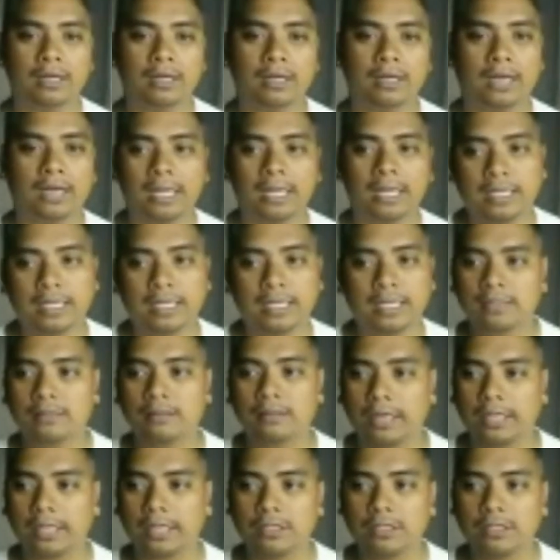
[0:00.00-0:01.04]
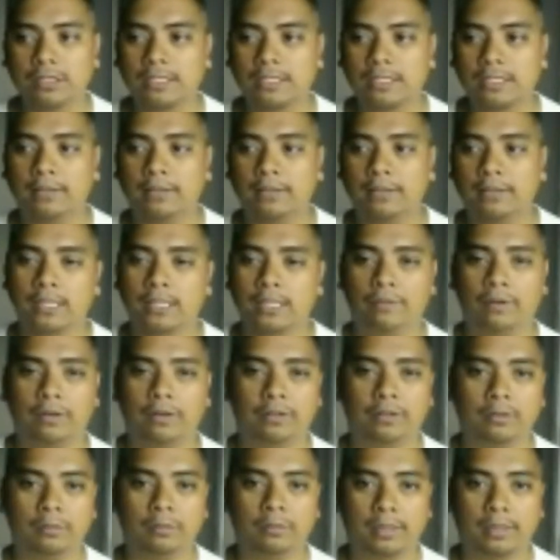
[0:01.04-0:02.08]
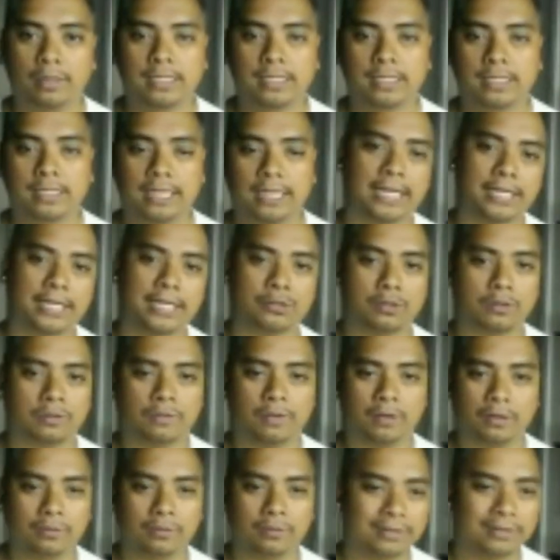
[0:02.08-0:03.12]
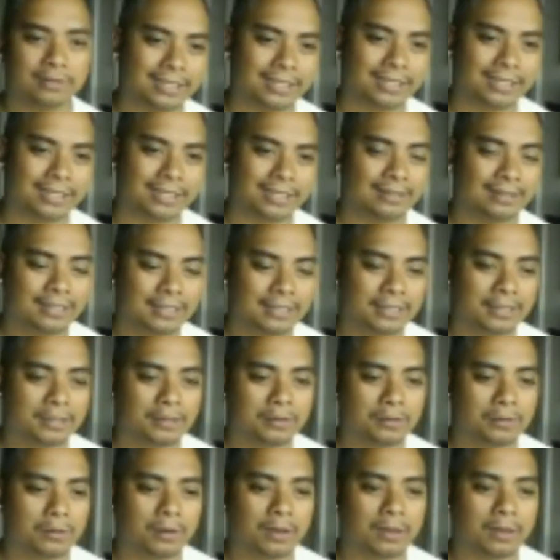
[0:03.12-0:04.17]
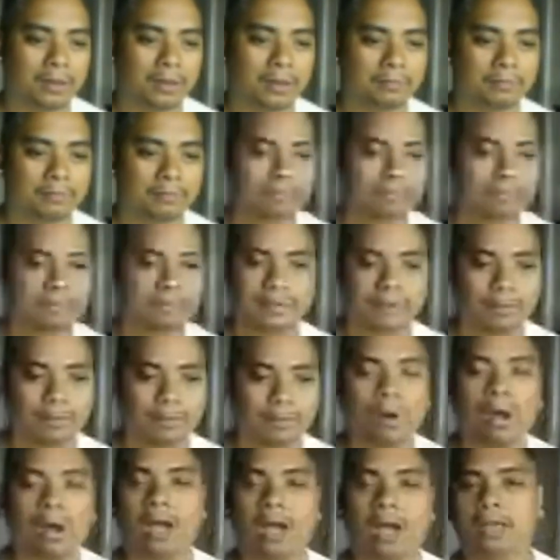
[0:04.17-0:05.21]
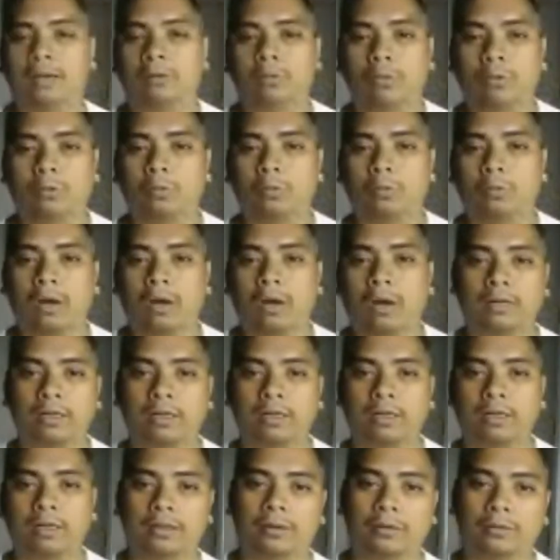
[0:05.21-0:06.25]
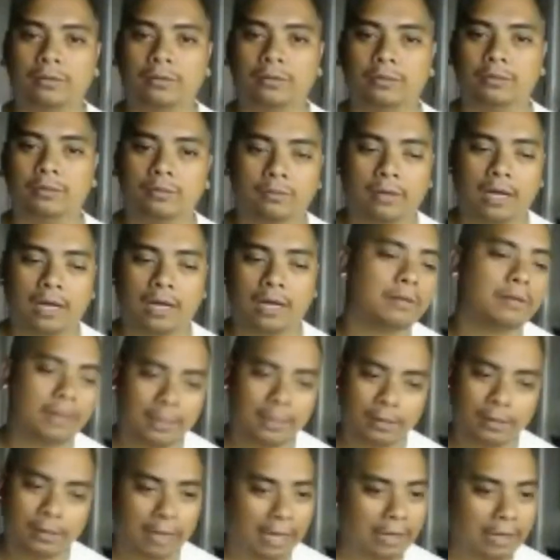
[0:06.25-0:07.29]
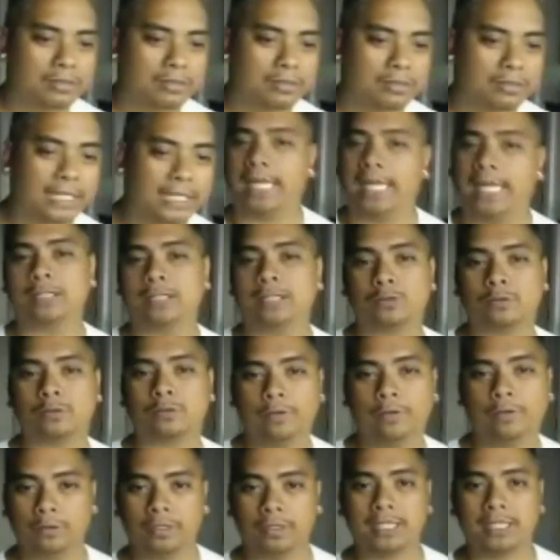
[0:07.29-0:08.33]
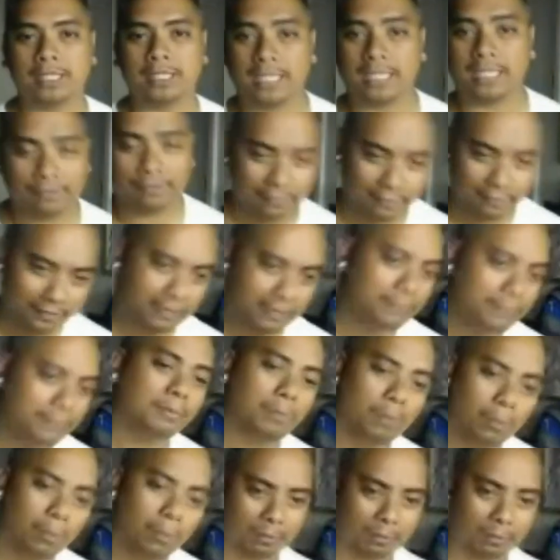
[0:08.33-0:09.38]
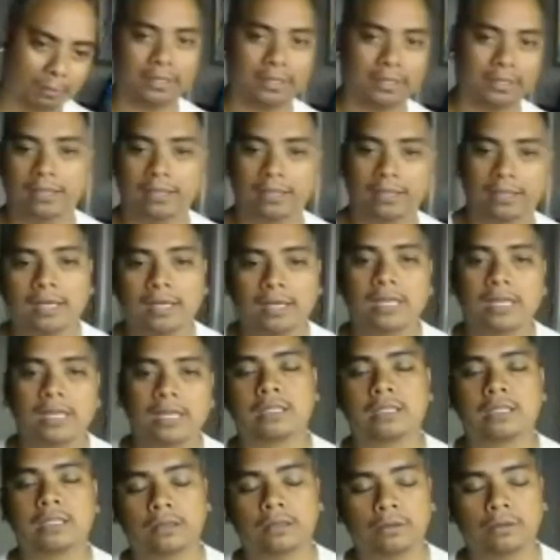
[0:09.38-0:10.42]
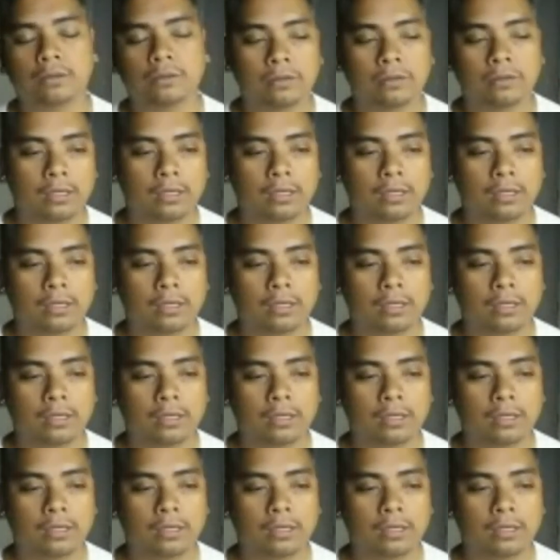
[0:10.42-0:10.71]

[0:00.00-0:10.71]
I just saved myself $100 to get last year's phone. Like, why? Well, why would I? You know, I'll just get last year's phone and save even more money. So,